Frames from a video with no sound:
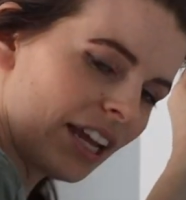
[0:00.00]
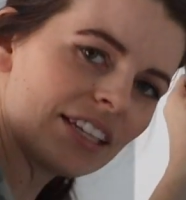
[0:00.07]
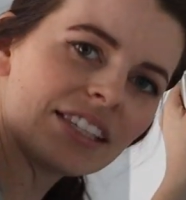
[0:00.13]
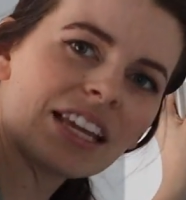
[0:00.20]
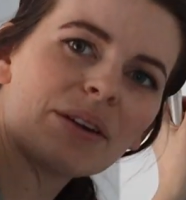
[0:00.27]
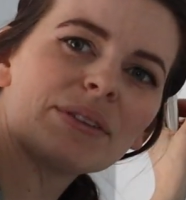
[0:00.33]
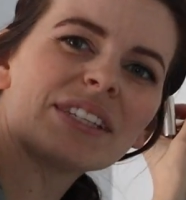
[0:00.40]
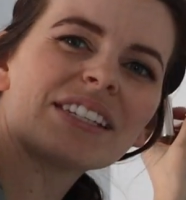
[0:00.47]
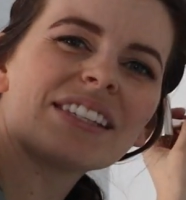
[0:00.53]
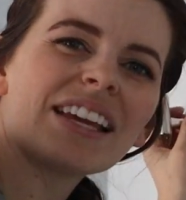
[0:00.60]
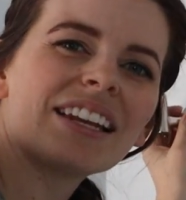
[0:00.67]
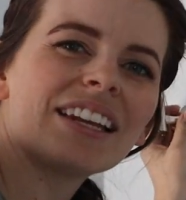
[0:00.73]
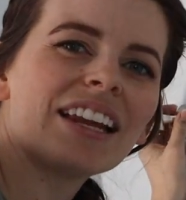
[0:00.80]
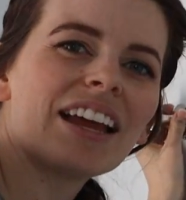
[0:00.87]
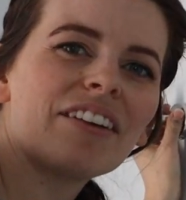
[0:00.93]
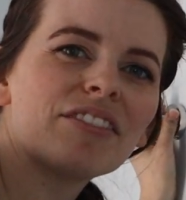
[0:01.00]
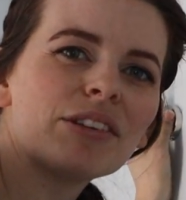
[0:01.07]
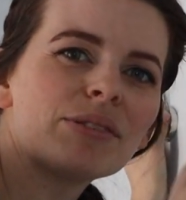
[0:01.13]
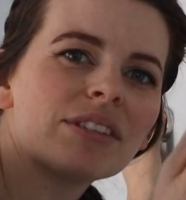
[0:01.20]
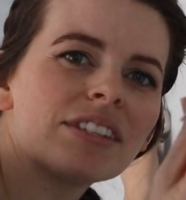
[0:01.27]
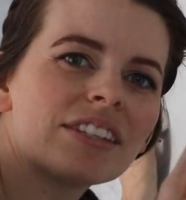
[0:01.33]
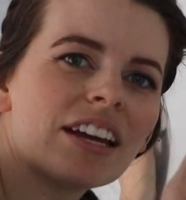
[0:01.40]
I say I was excited? I have to
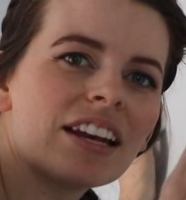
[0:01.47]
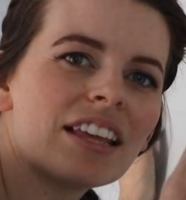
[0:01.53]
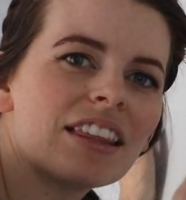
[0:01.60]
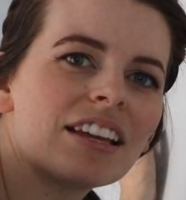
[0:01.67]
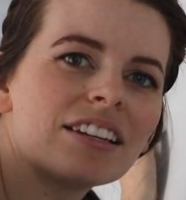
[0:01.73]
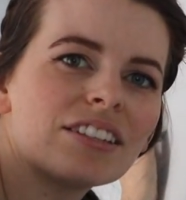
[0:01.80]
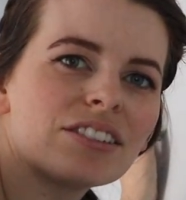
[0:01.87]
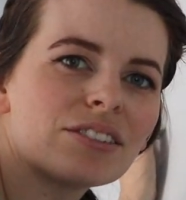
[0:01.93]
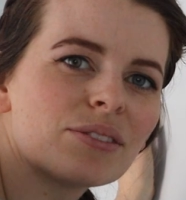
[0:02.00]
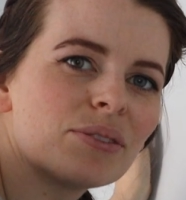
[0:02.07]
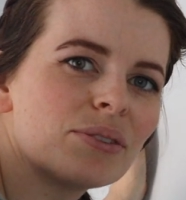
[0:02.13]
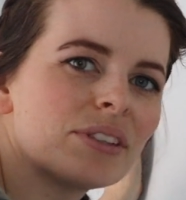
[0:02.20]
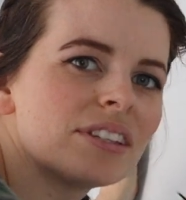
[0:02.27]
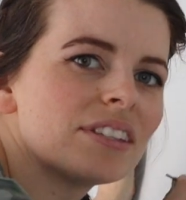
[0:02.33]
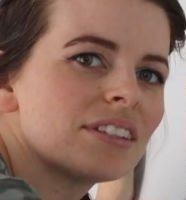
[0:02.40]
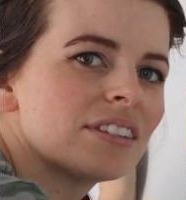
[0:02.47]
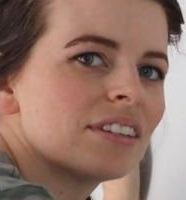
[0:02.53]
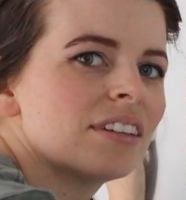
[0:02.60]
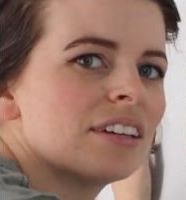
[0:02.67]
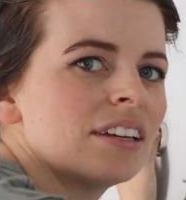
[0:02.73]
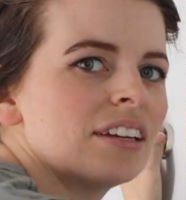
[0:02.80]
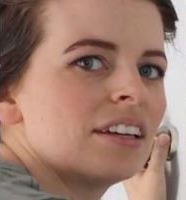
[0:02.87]
use this tiny thing to screw this.
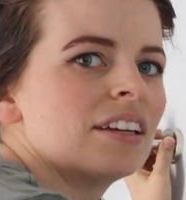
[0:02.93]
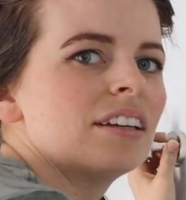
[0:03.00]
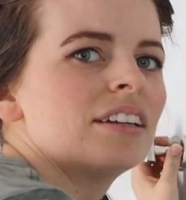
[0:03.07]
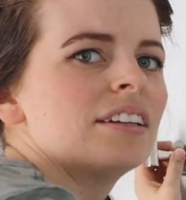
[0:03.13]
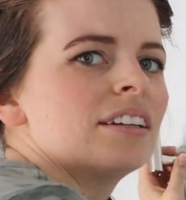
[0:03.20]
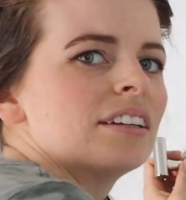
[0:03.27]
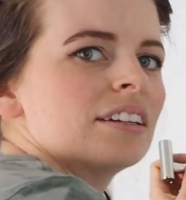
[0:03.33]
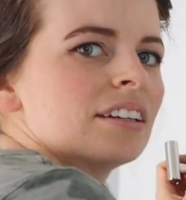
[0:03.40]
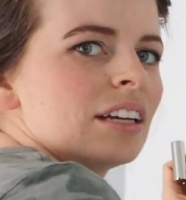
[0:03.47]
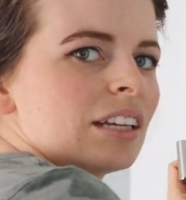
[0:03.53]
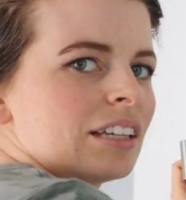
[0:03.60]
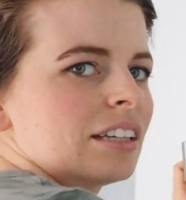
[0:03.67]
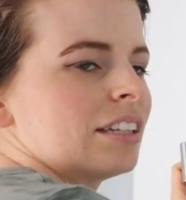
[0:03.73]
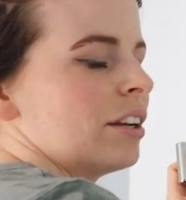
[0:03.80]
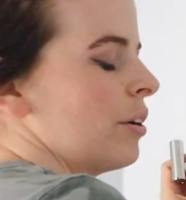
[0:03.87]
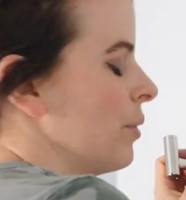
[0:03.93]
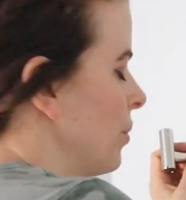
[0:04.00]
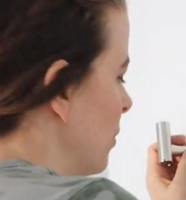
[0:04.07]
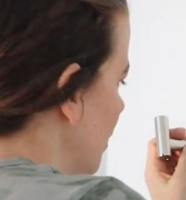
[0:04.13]
No.